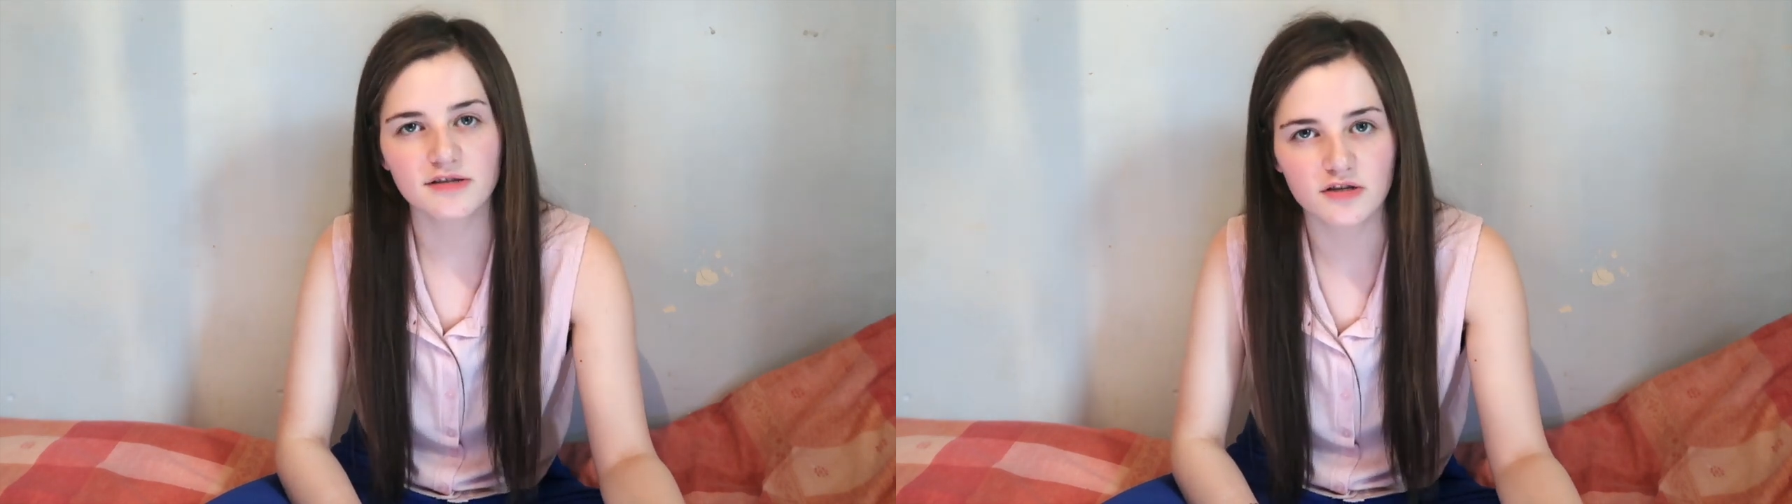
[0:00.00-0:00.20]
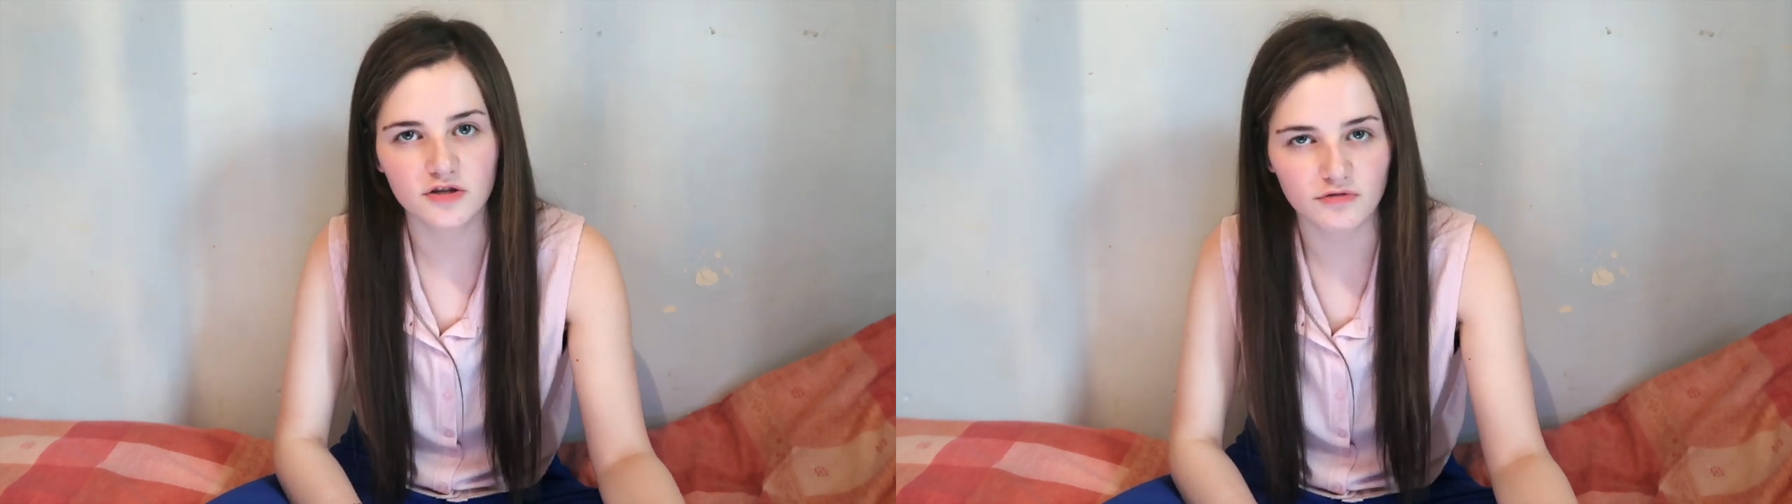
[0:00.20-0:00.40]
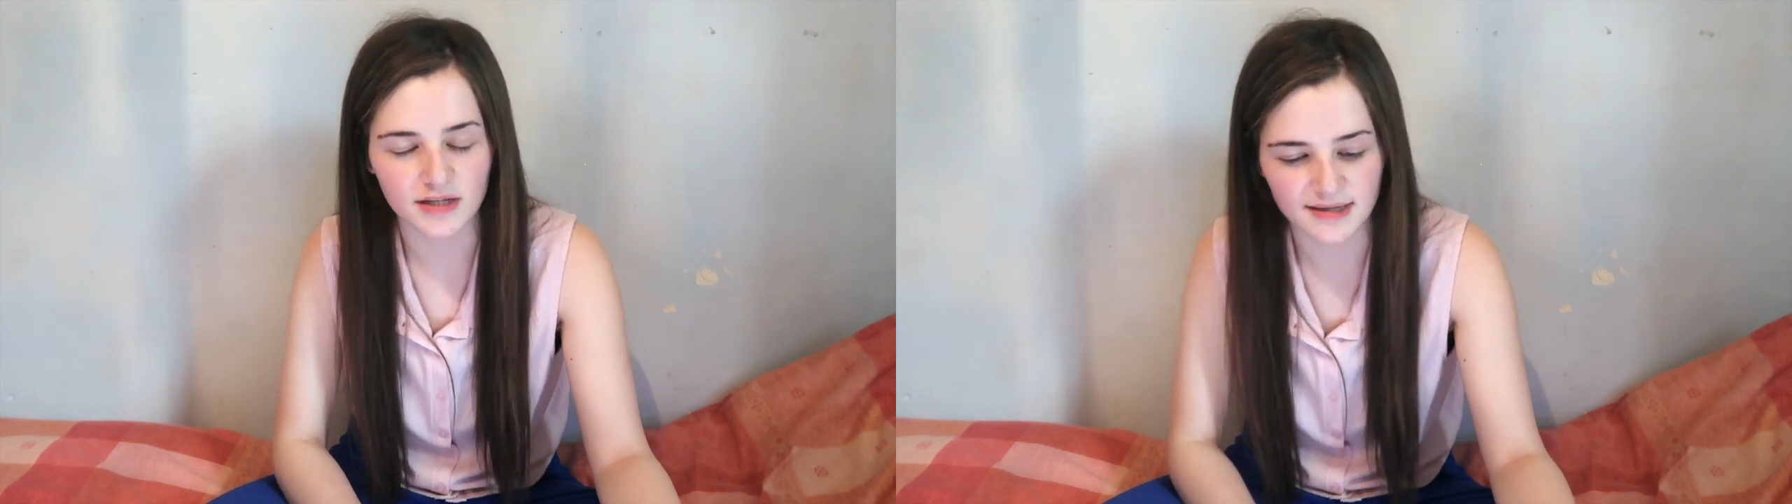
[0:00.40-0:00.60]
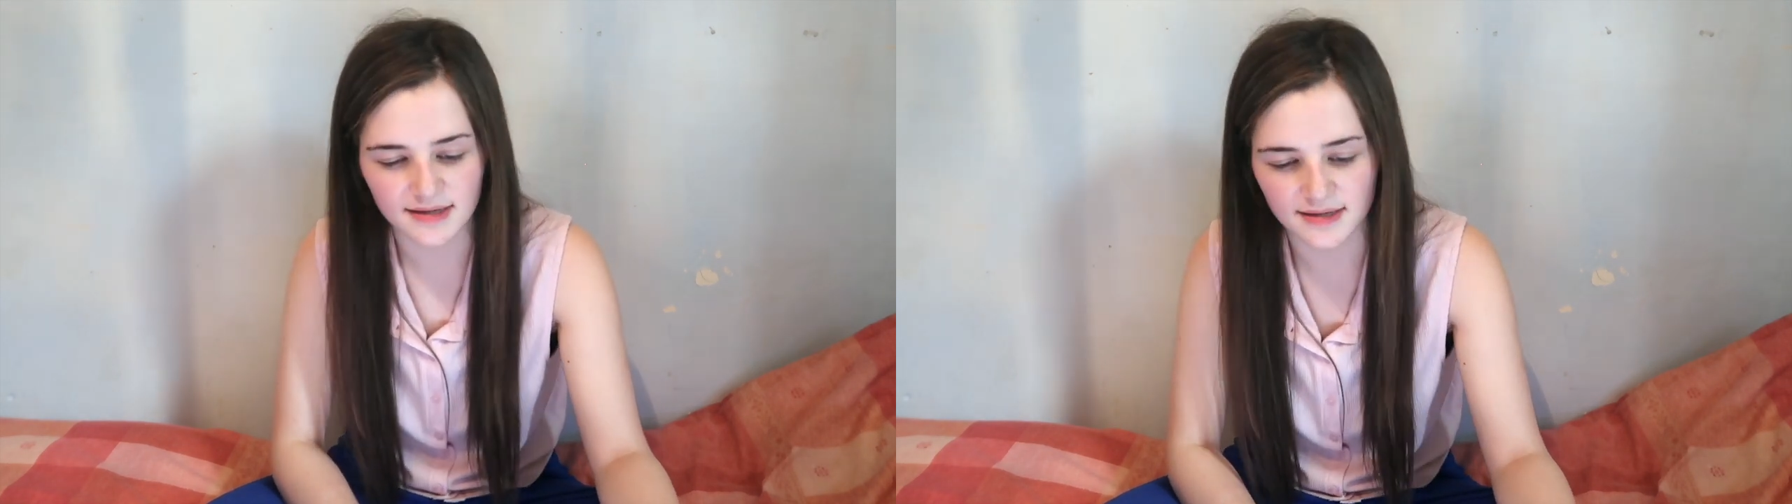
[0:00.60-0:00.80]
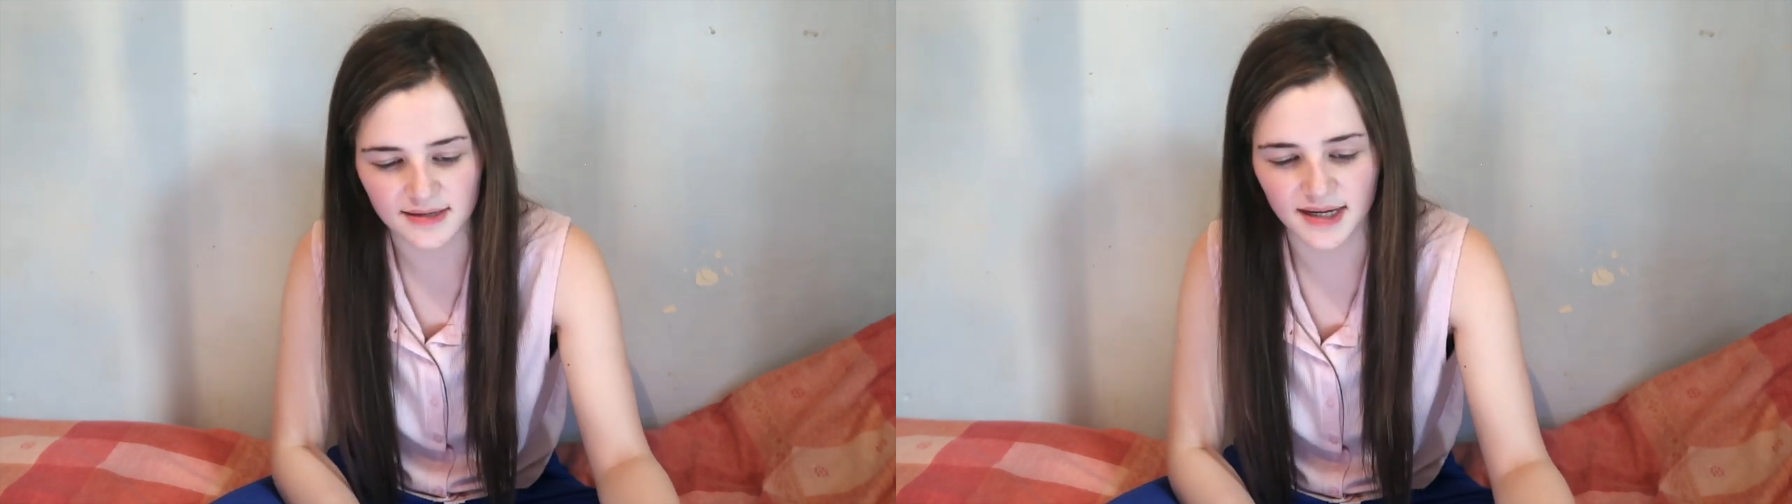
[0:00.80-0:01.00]
social
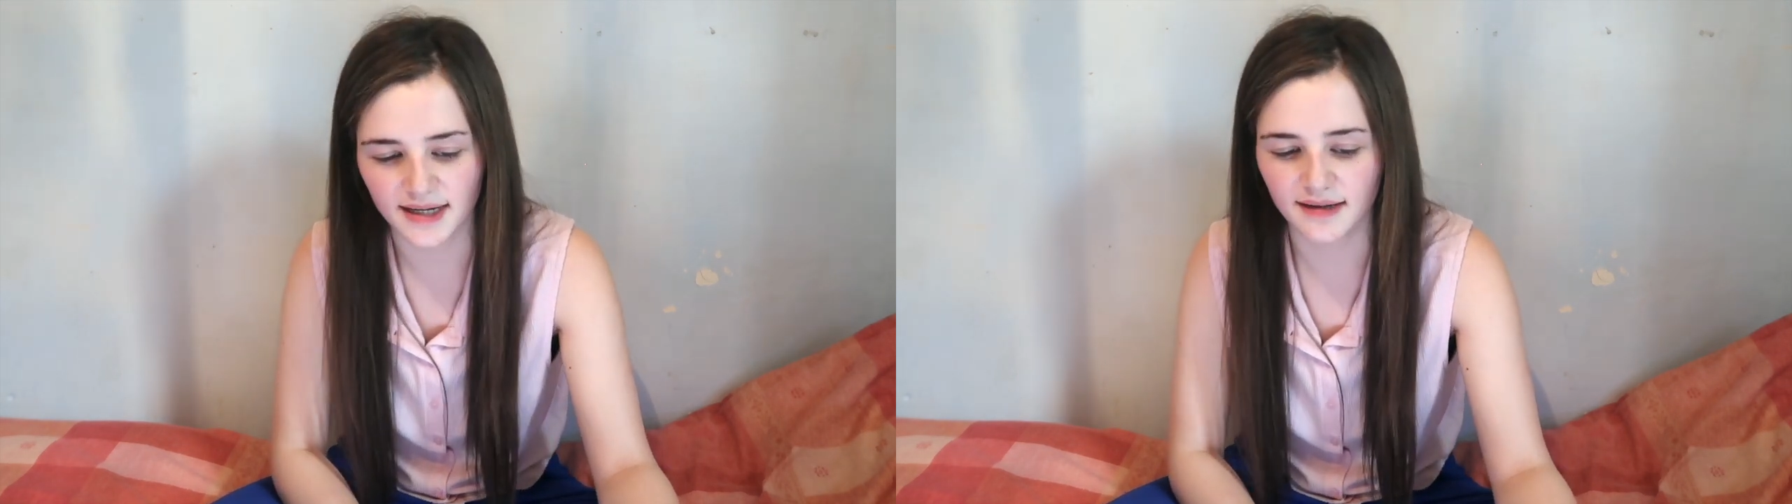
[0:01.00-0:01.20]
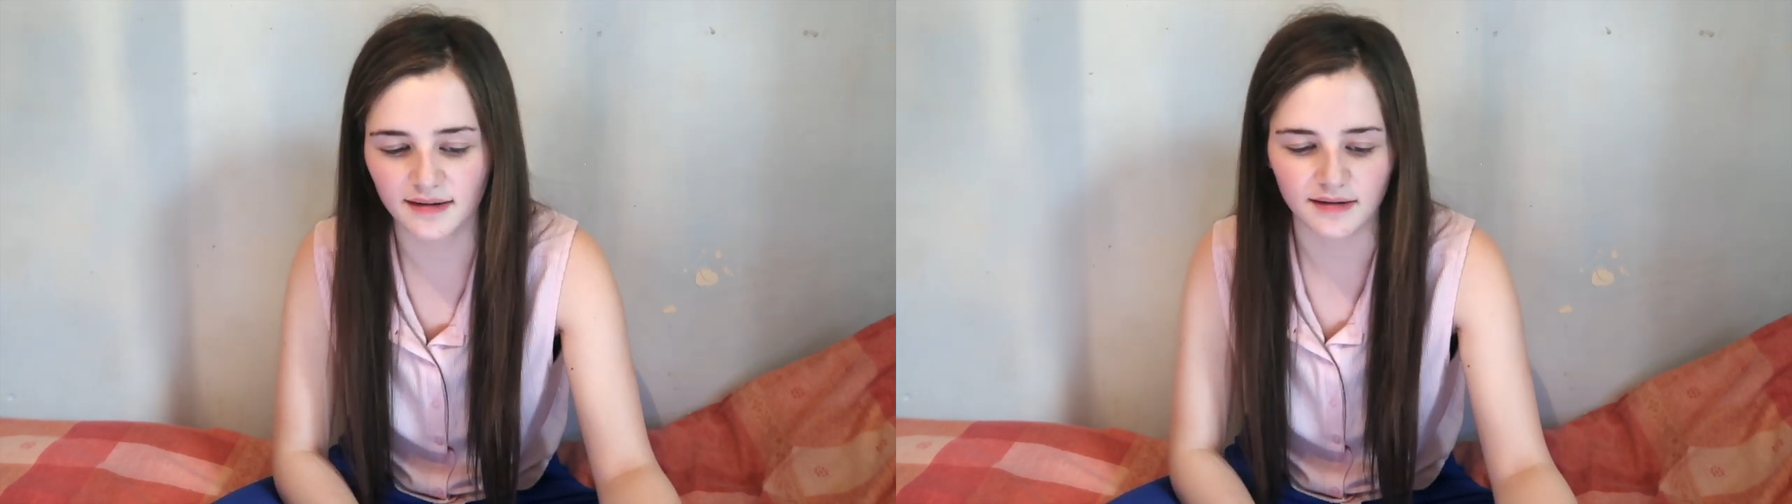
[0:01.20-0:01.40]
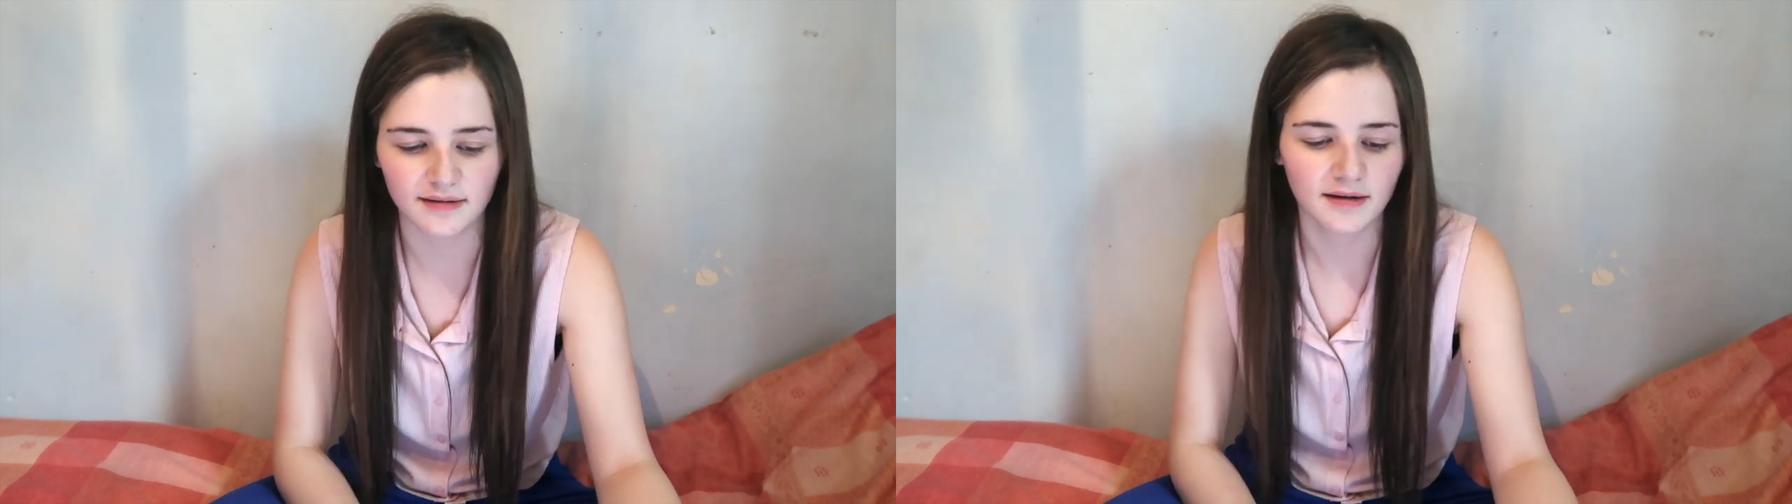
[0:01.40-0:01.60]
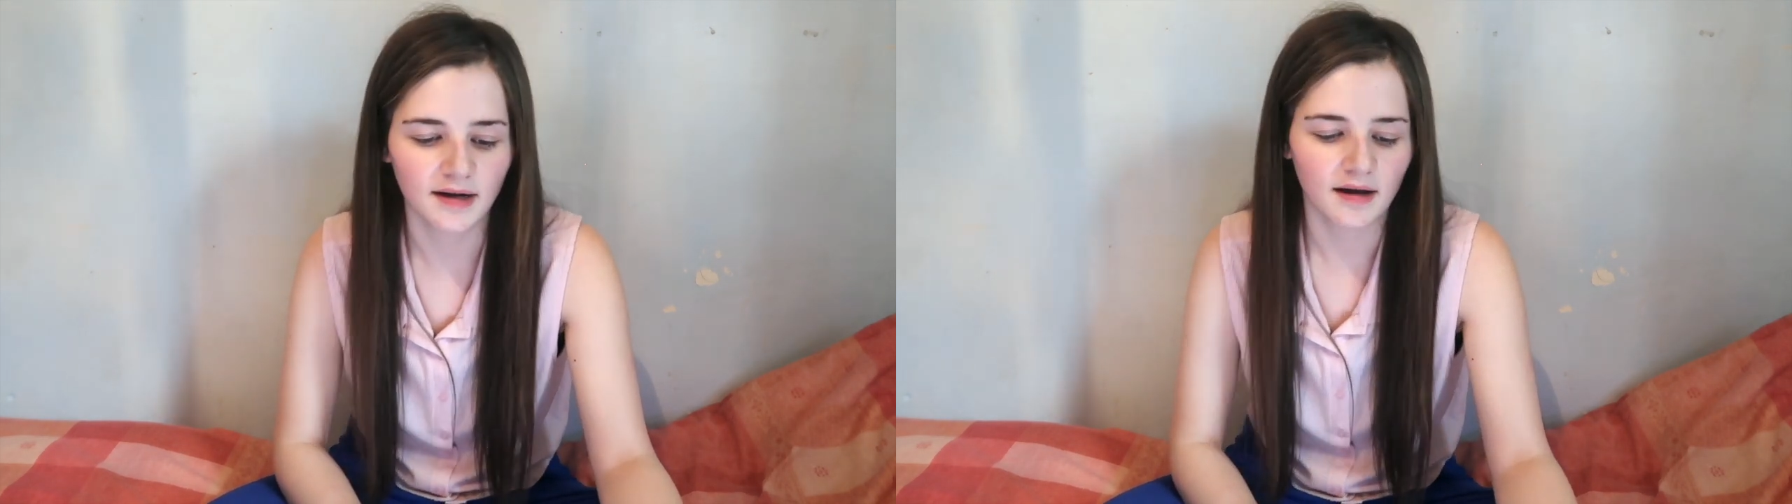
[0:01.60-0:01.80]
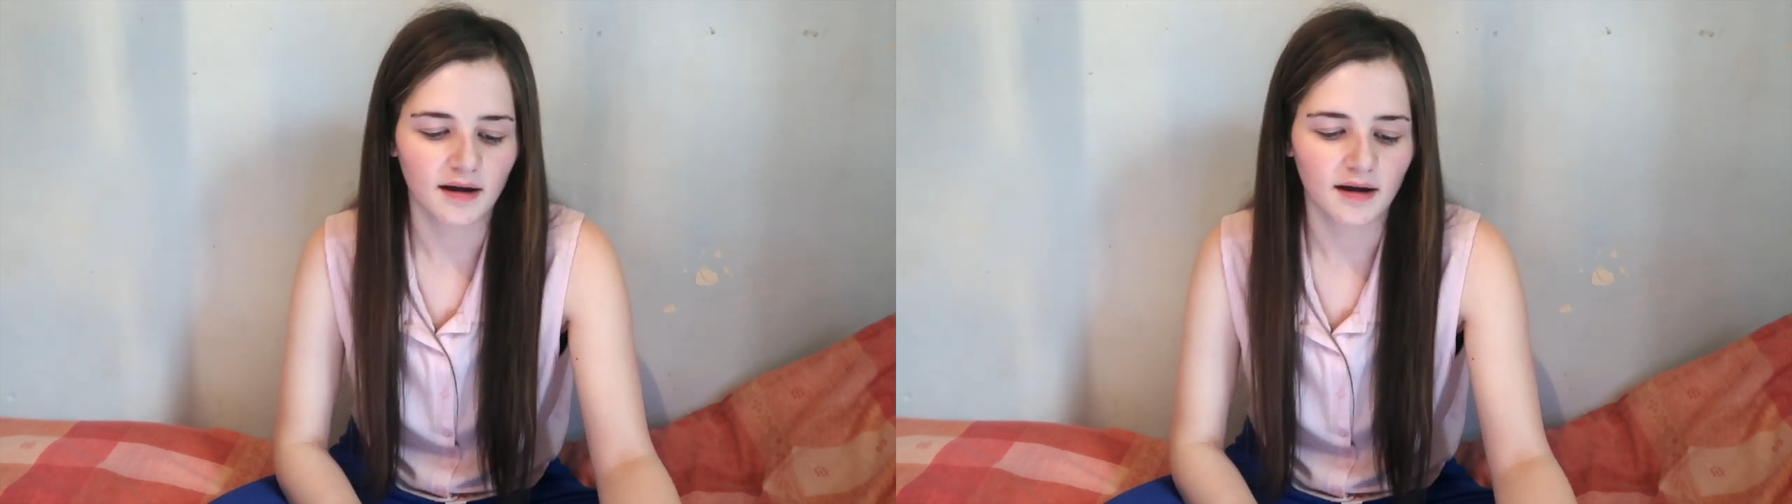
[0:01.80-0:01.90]
distancing and